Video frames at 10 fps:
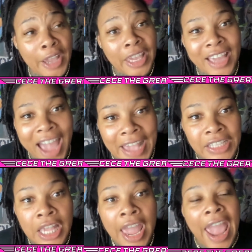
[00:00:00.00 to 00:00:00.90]
40 motherfucking
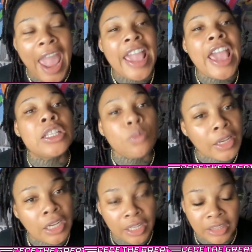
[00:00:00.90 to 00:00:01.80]
kites. And here's
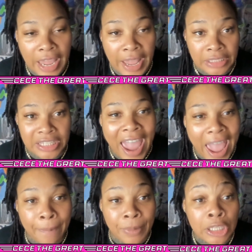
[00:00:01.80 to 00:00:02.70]
one of the things that
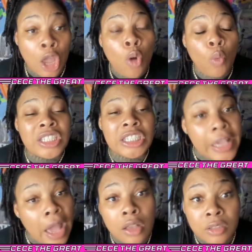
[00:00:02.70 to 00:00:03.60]
happens. When
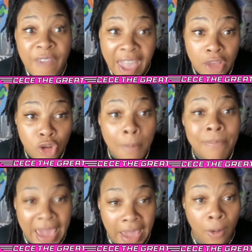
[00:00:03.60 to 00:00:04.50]
CEOs find your
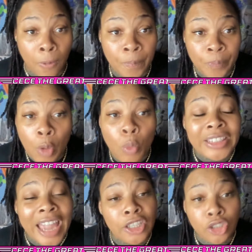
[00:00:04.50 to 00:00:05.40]
mail,
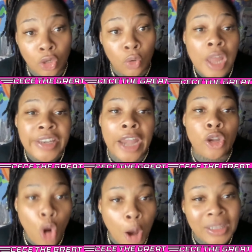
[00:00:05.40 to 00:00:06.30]
what they do, they
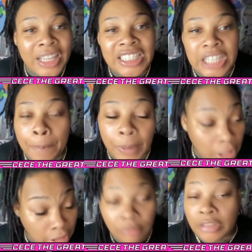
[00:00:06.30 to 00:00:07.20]

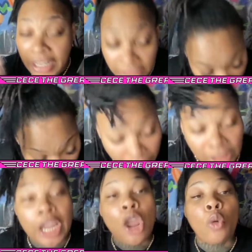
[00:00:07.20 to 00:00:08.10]
typically
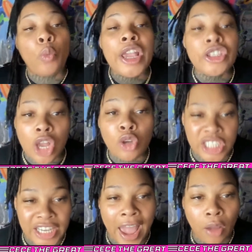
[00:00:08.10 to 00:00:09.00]
read your
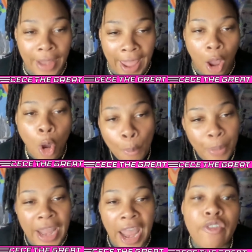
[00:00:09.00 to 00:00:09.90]
shit out loud,
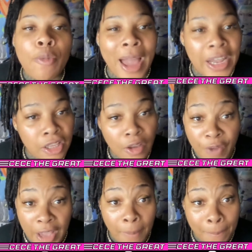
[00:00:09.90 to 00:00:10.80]
put everybody in your
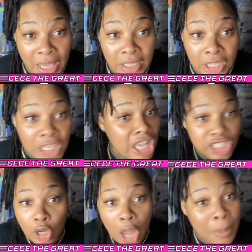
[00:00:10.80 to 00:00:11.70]
fucking business.
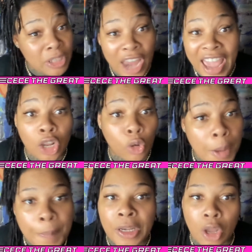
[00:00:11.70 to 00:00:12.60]
So don't be trying to
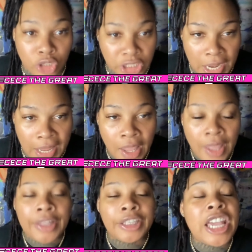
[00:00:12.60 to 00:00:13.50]
creep with no shit.
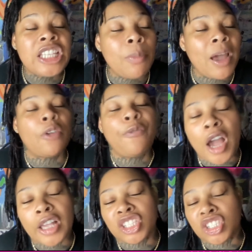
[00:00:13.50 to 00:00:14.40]
These
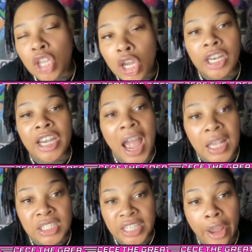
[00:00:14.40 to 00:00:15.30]
motherfuckers stood in
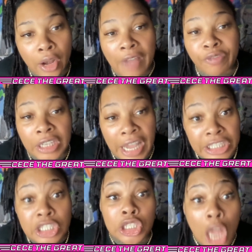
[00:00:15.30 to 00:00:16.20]
our cell after
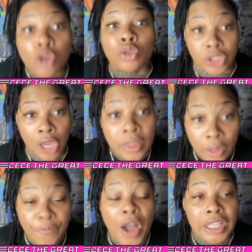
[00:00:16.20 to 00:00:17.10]
they searched
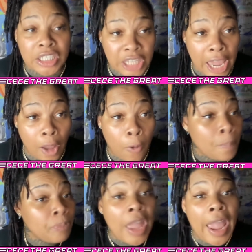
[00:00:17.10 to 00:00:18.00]
the fucking cell
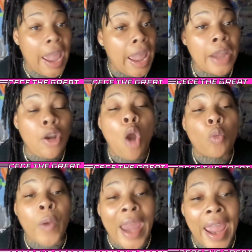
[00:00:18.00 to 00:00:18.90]
and
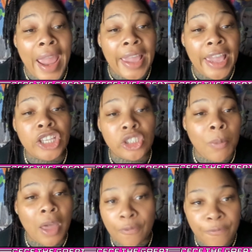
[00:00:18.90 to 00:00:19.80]
read each
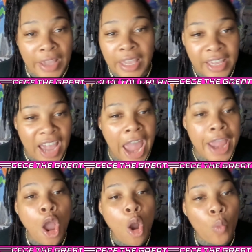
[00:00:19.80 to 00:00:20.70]
motherfucking
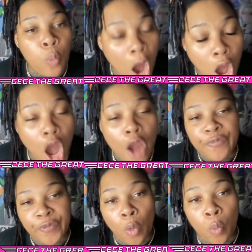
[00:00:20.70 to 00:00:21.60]
kite
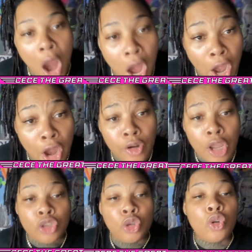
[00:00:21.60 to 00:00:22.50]
word for word.
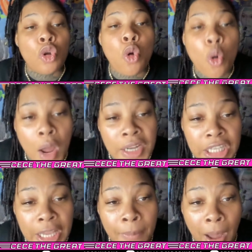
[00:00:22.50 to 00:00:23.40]
You knew who wanted
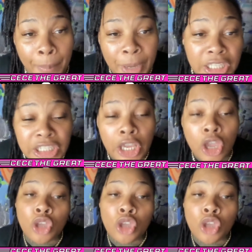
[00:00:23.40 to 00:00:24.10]
to eat my pussy.